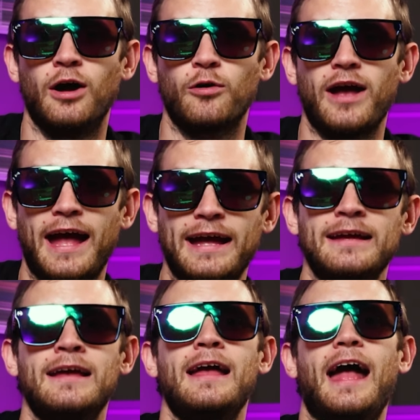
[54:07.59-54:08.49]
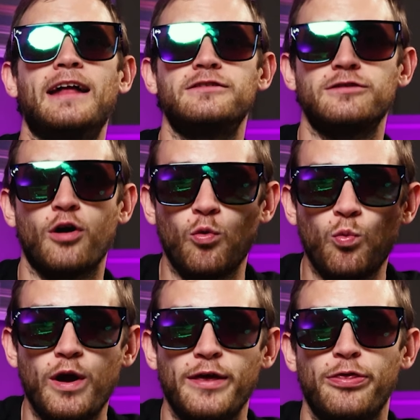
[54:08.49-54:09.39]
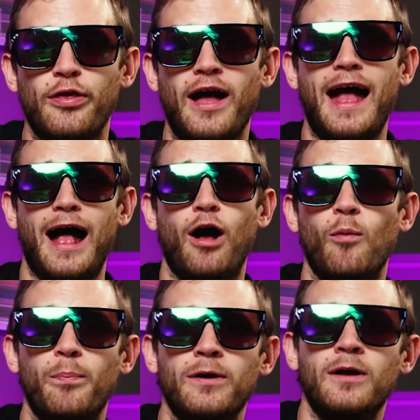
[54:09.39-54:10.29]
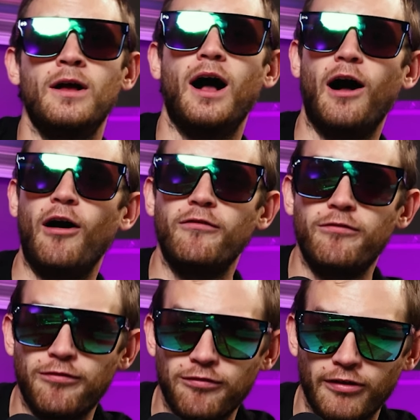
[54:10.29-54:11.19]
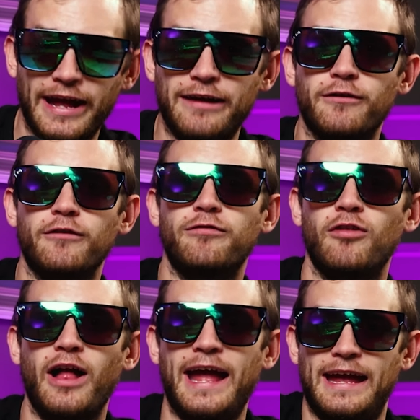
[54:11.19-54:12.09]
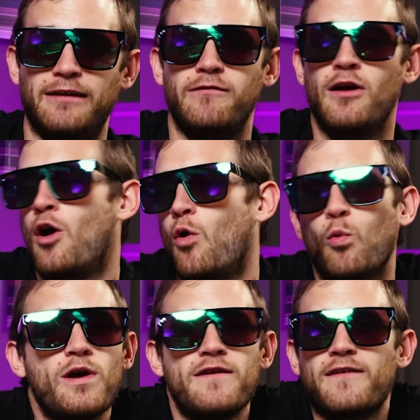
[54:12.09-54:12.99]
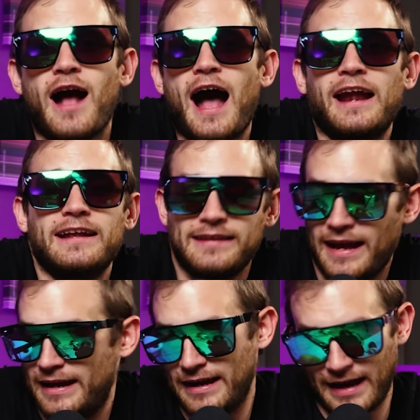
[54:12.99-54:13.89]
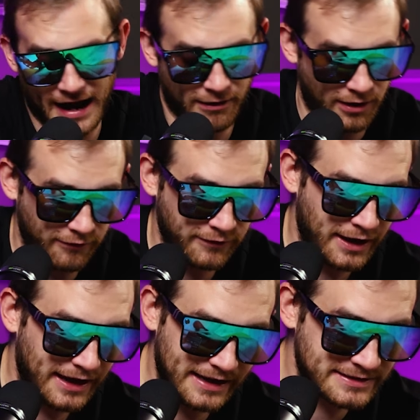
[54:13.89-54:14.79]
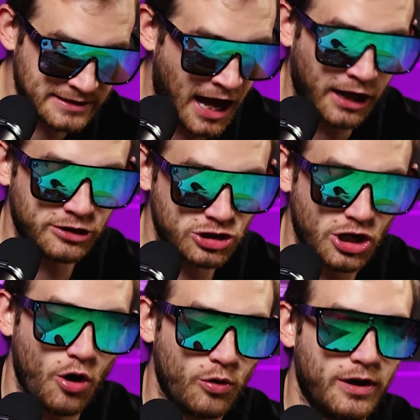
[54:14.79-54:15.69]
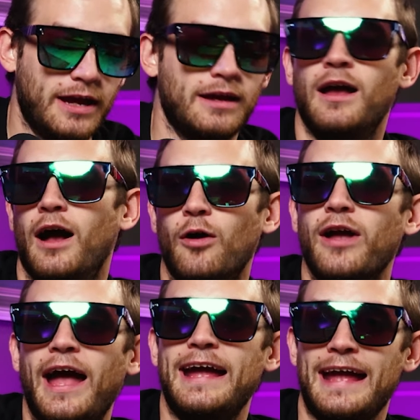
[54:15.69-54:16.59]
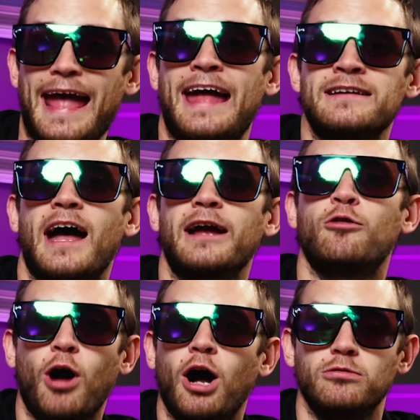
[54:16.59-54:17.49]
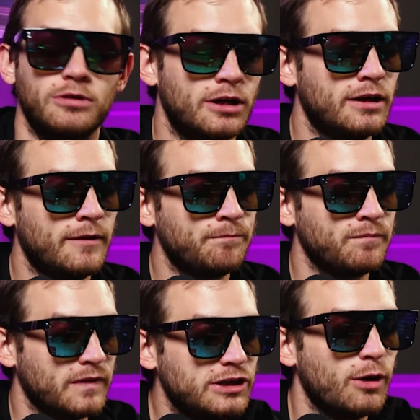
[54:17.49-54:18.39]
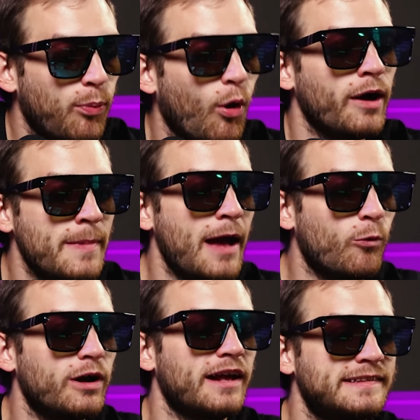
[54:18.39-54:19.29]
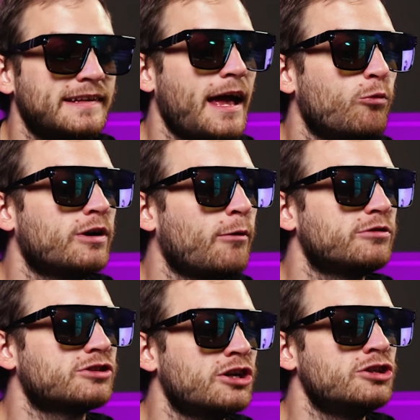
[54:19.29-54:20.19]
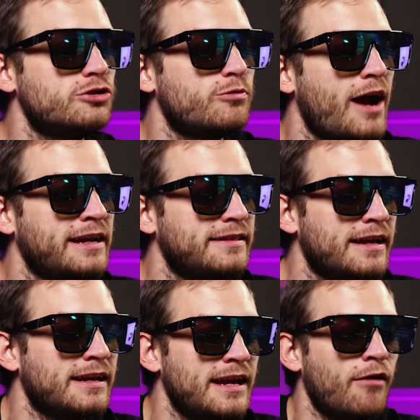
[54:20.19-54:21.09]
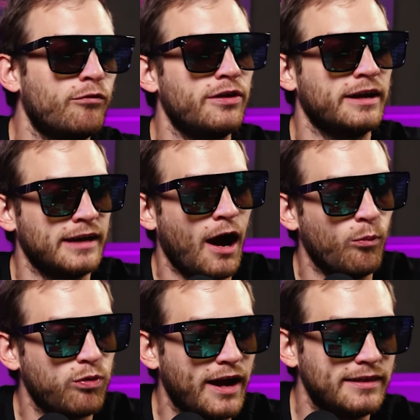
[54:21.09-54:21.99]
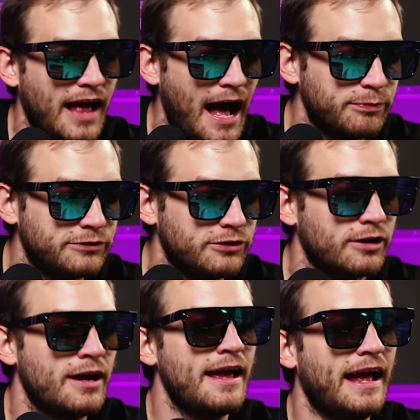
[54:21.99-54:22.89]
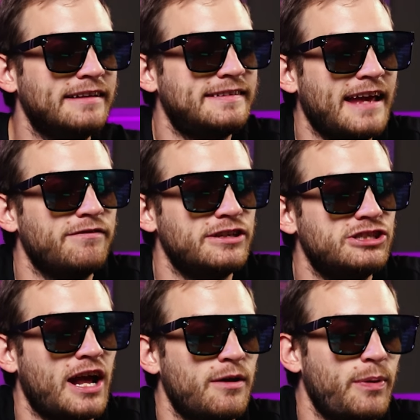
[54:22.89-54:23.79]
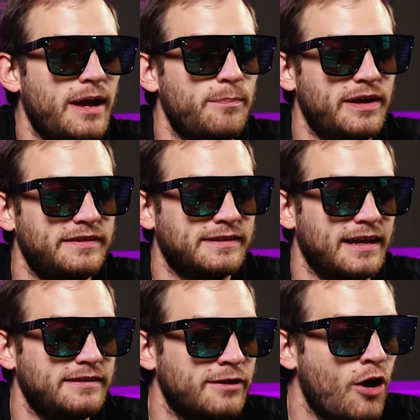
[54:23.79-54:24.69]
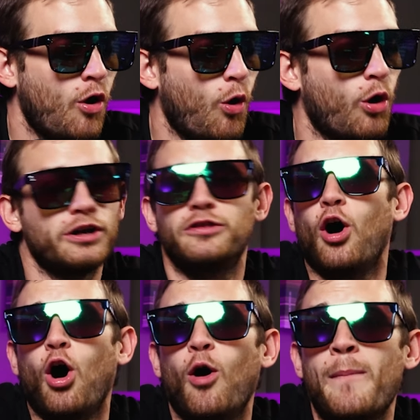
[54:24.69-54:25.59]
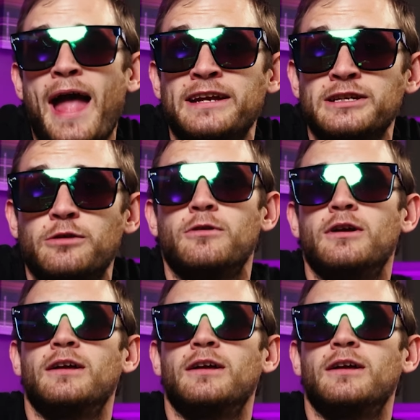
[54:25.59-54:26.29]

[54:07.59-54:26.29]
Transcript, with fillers: Okay? And so, with the help of Flavor Flav, we've got it taken care of. He's not joking. Okay. And I quote, Your boy meant what I said when I was going to do anything and everything to help Red Lobster and save the Cheddar Bay biscuits. Ordered the whole menu.